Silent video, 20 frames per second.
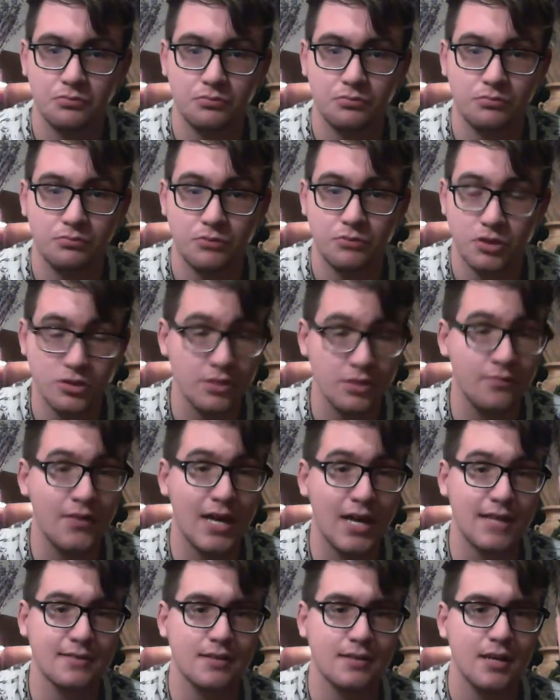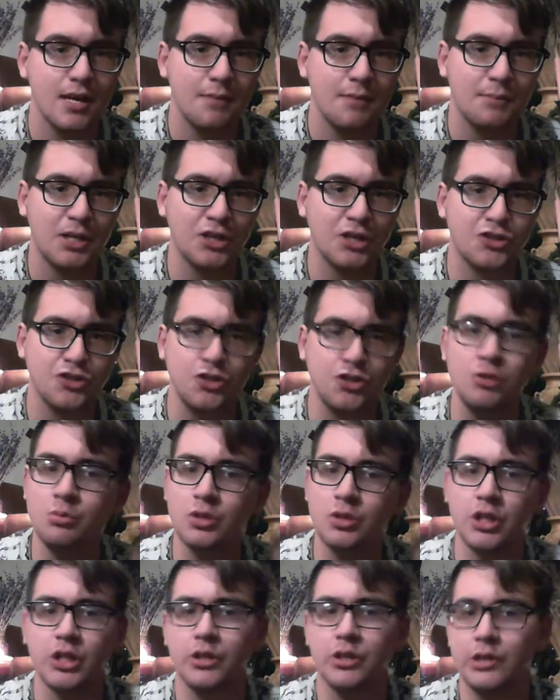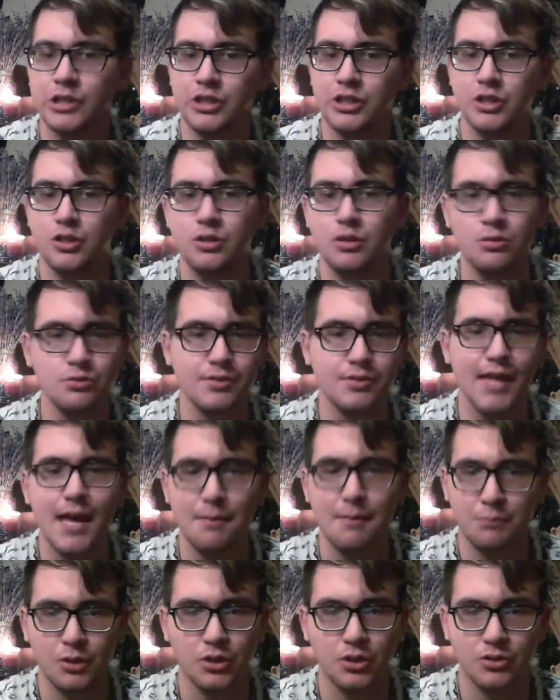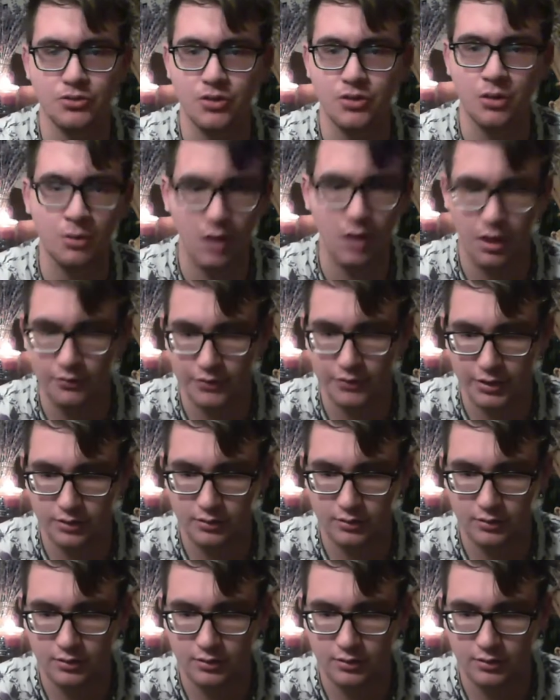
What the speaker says: Just invest. Because you are going to use that book so often.